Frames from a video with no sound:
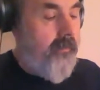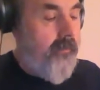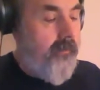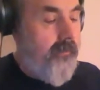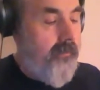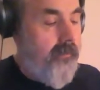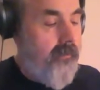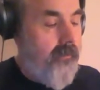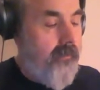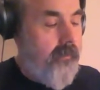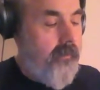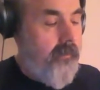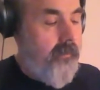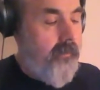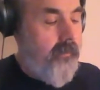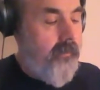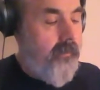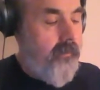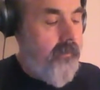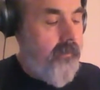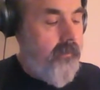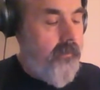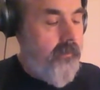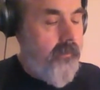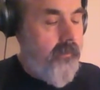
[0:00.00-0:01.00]

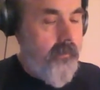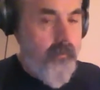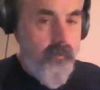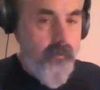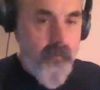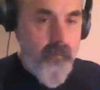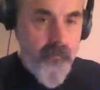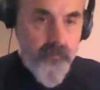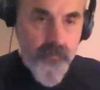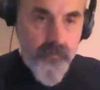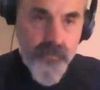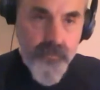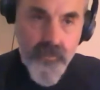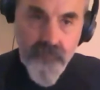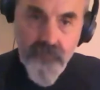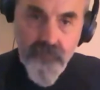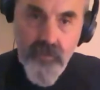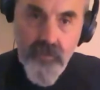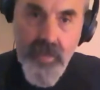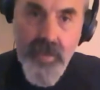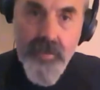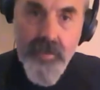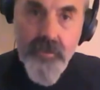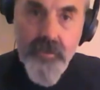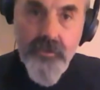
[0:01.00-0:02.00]
the
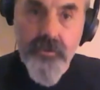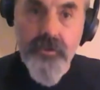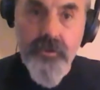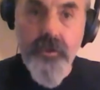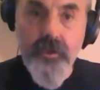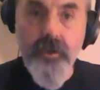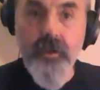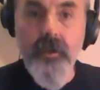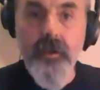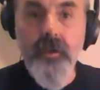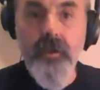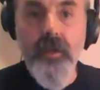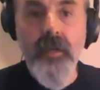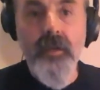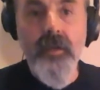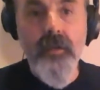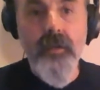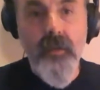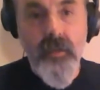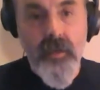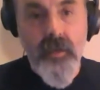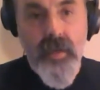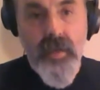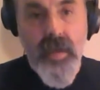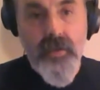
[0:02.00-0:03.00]
flatted third into
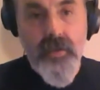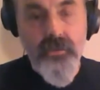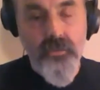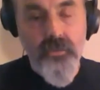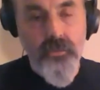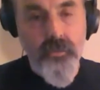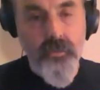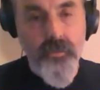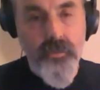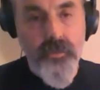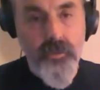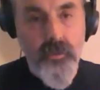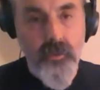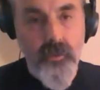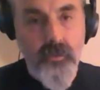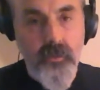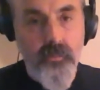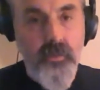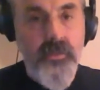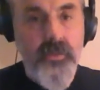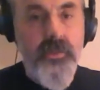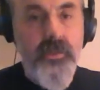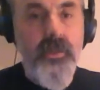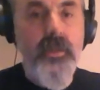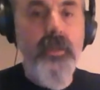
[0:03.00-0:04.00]
the natural third,
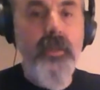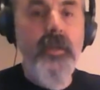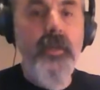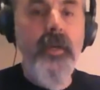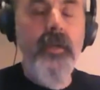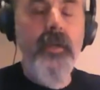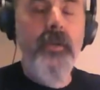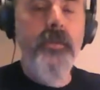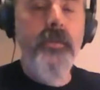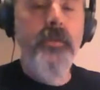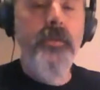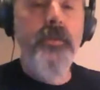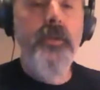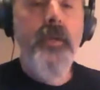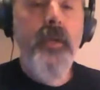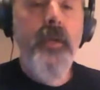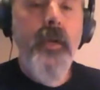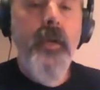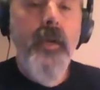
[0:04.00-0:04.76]
which he does